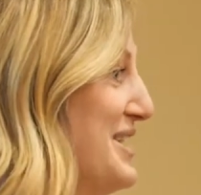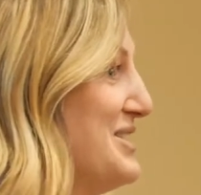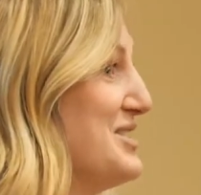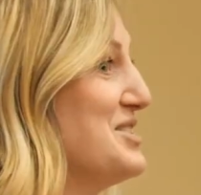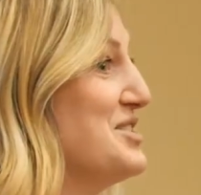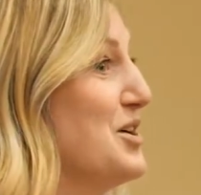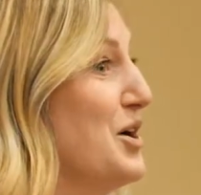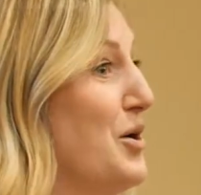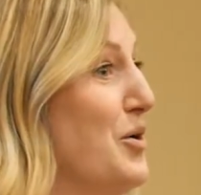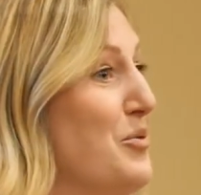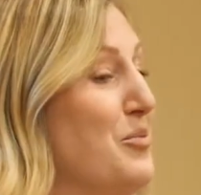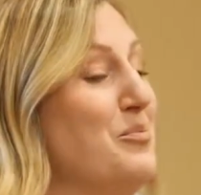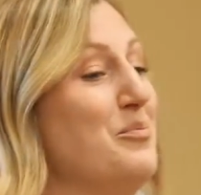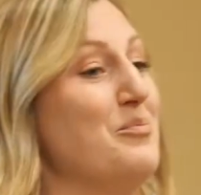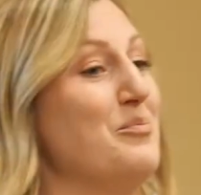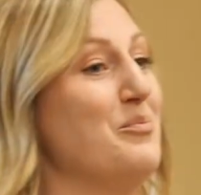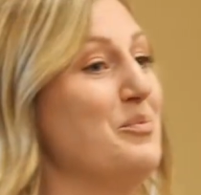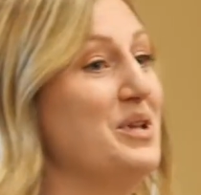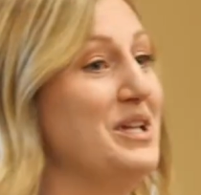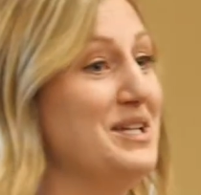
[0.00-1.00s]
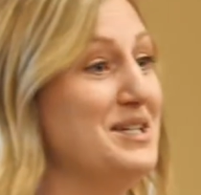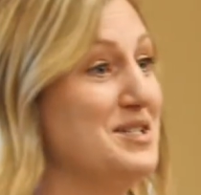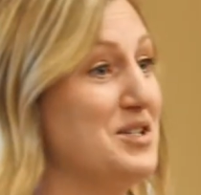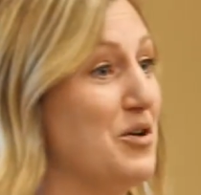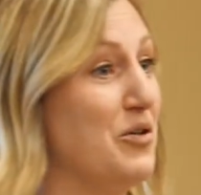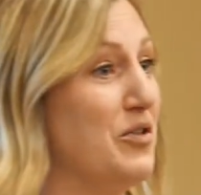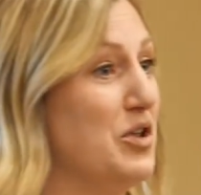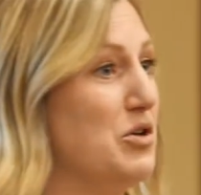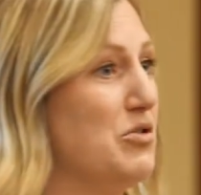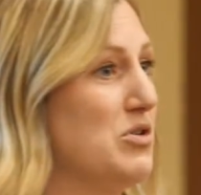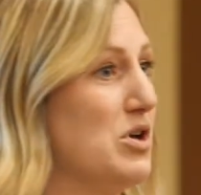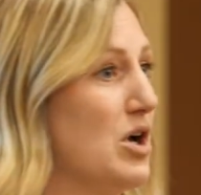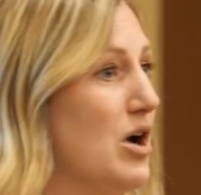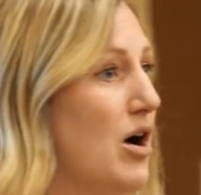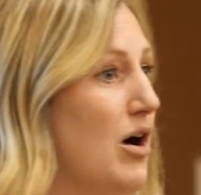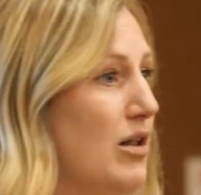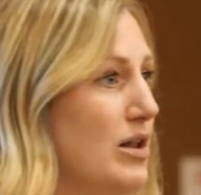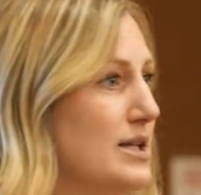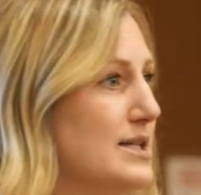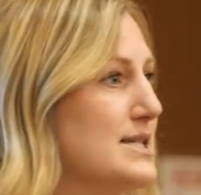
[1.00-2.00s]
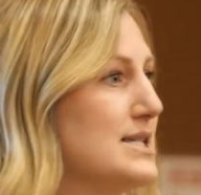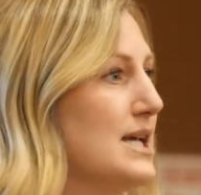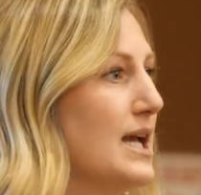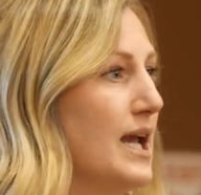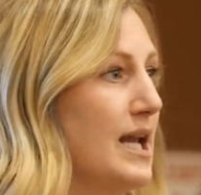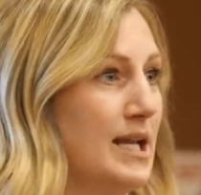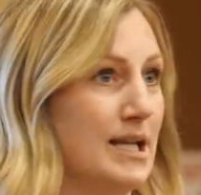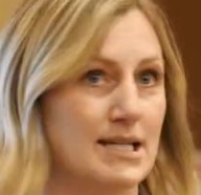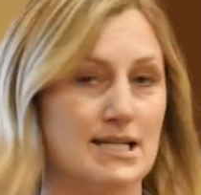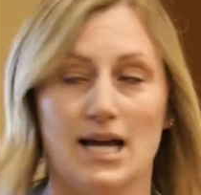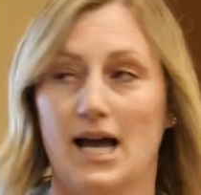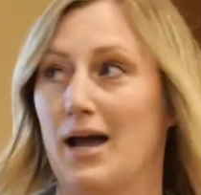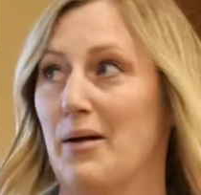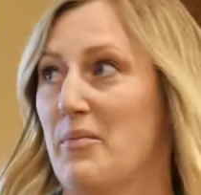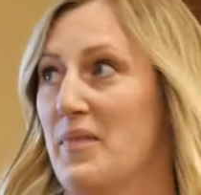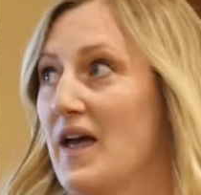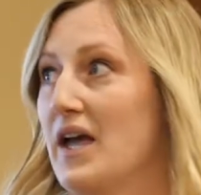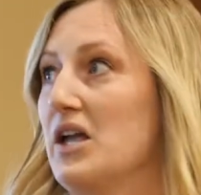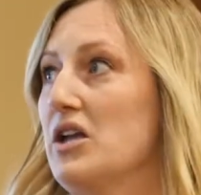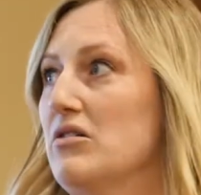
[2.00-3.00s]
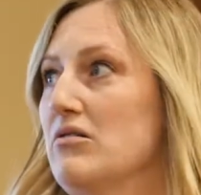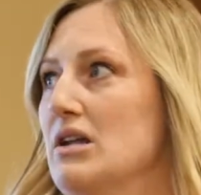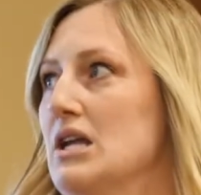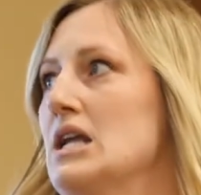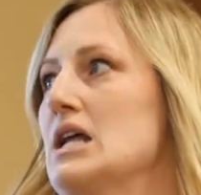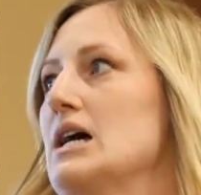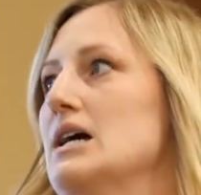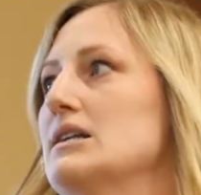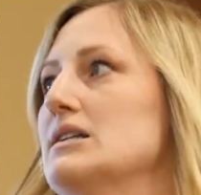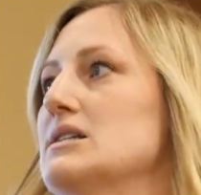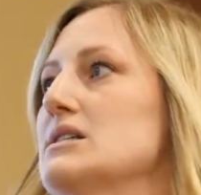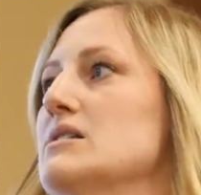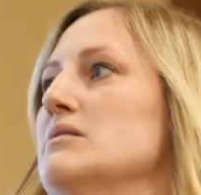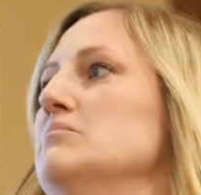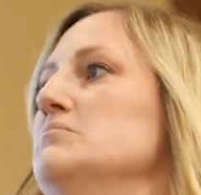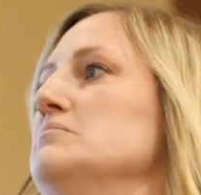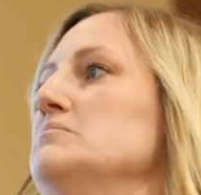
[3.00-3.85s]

So please know that you can call us anytime that you need us.